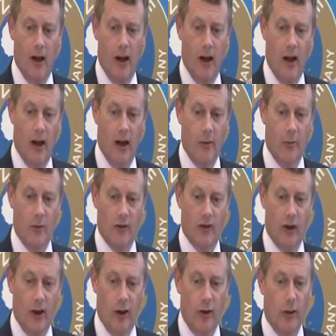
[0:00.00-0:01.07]

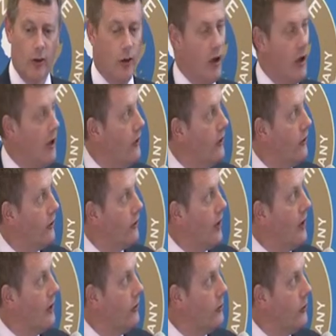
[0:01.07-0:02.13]
So the
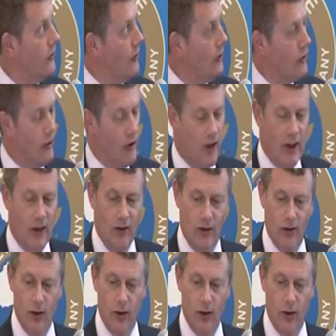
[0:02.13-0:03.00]
standard position is